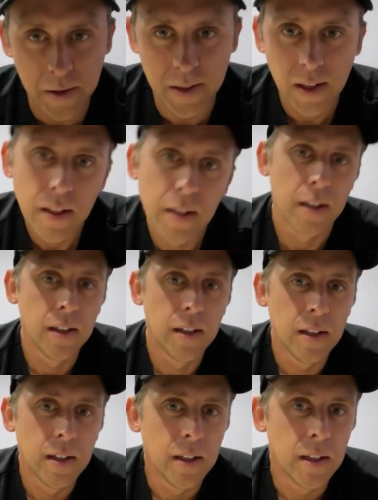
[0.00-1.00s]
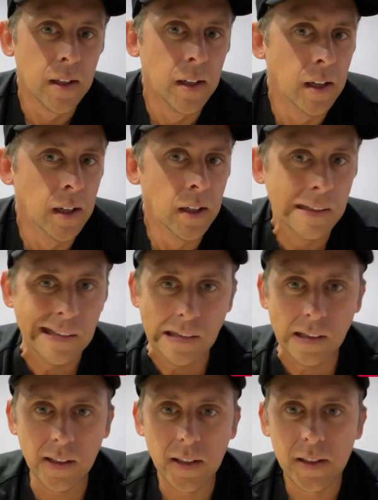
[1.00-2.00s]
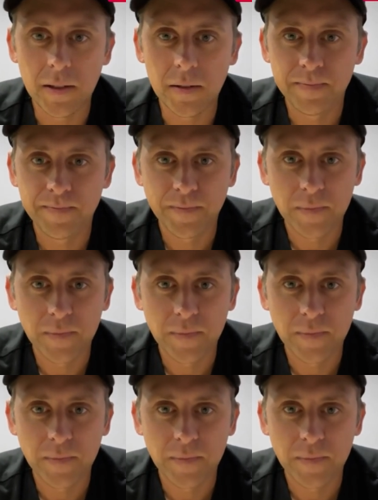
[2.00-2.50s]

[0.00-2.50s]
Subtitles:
Pause here. Is it going in and out?